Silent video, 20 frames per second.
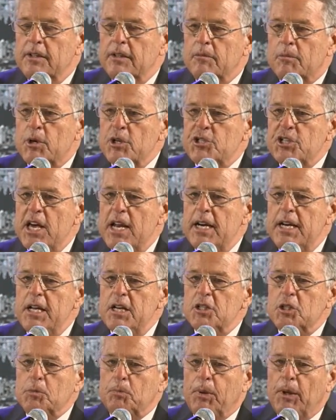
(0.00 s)
presented
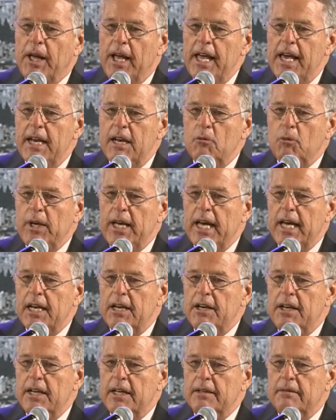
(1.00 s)
his plan, and we
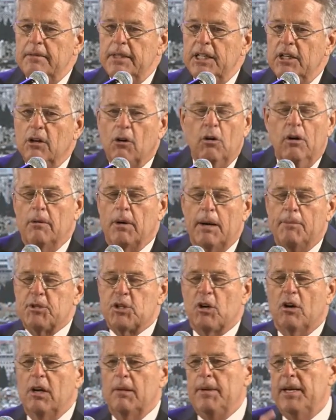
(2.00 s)
had,
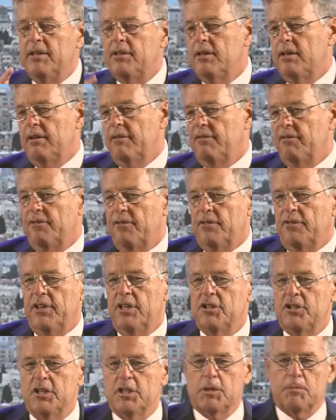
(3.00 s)
let me
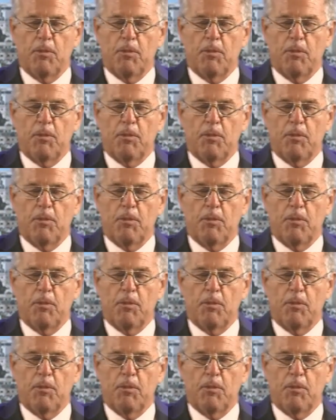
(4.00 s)
finish this.